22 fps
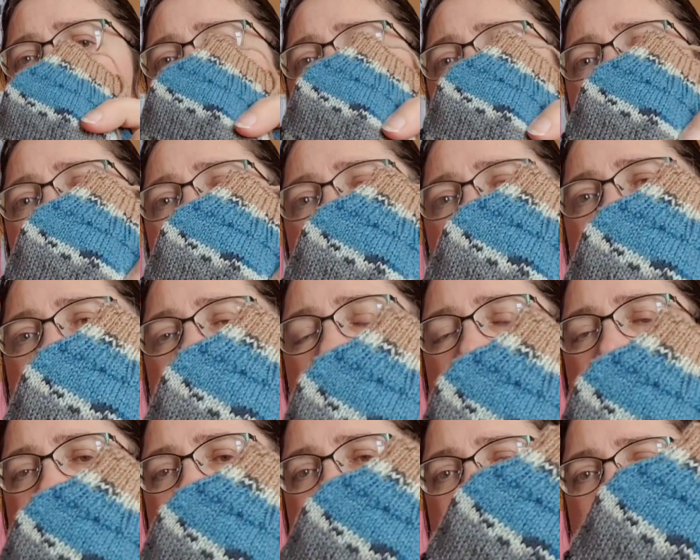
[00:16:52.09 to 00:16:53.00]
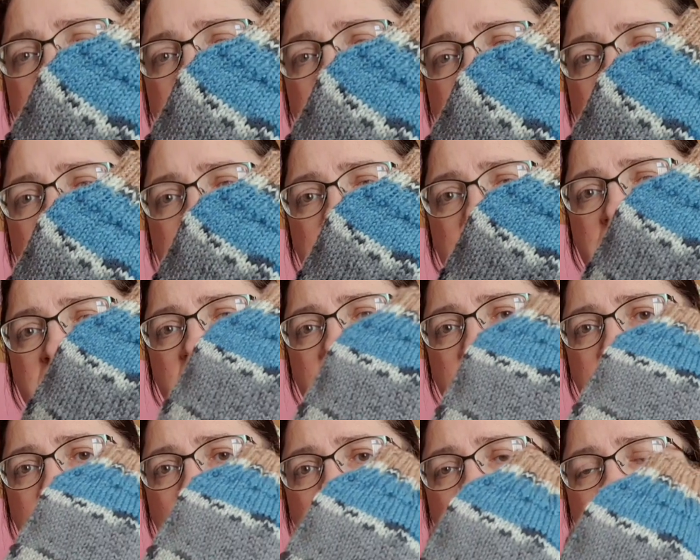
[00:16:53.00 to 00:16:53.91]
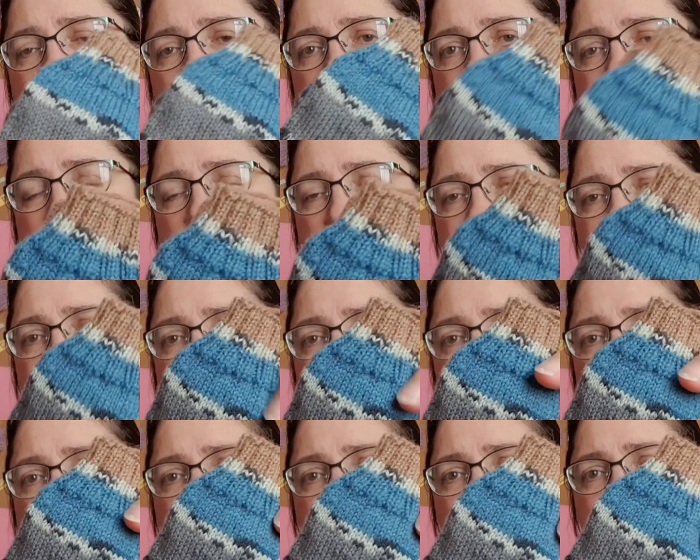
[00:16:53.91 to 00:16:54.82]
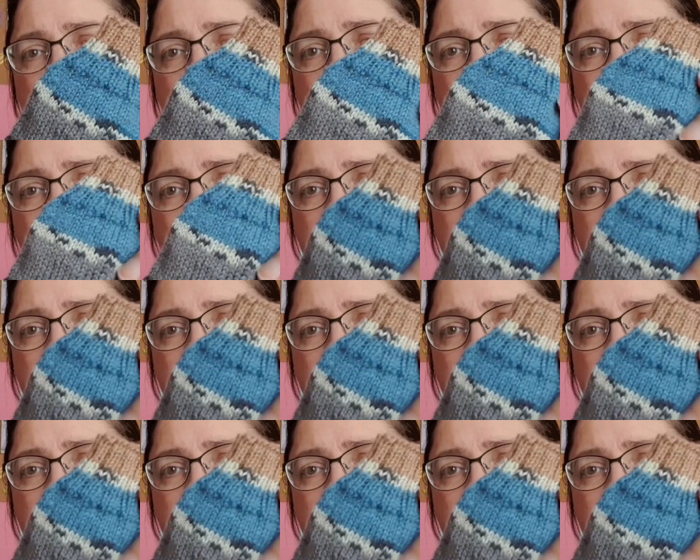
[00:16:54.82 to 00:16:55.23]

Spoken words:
But I thought I'll do them for my youngest son first.